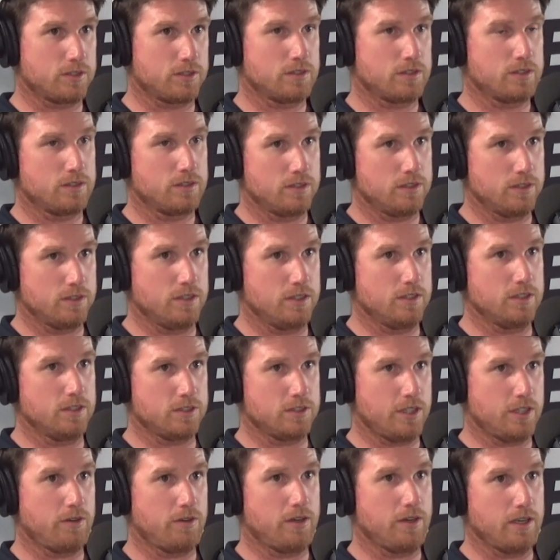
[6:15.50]
in this
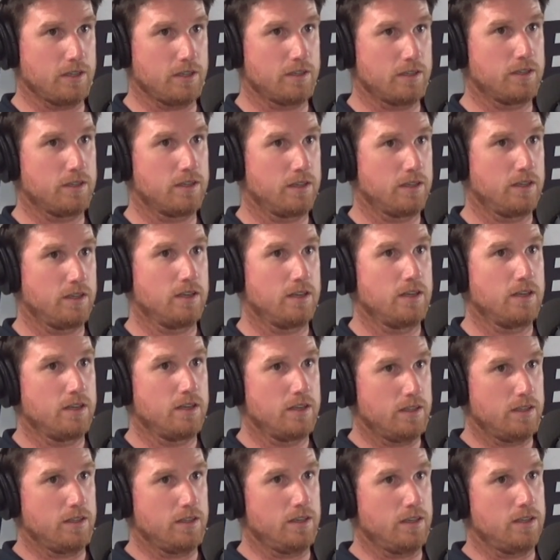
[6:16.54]
area. Mm.
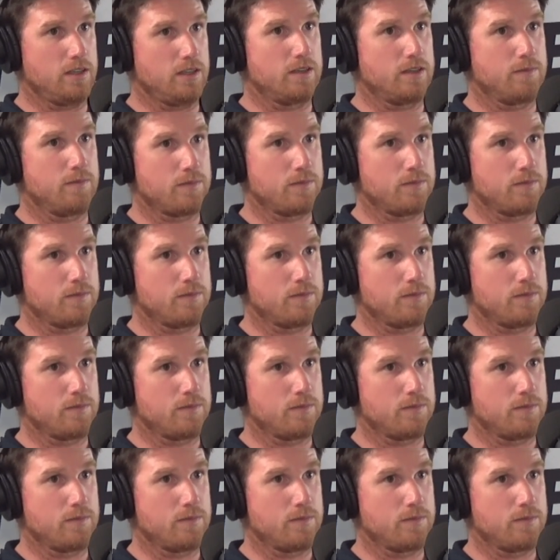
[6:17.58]
Yeah. And so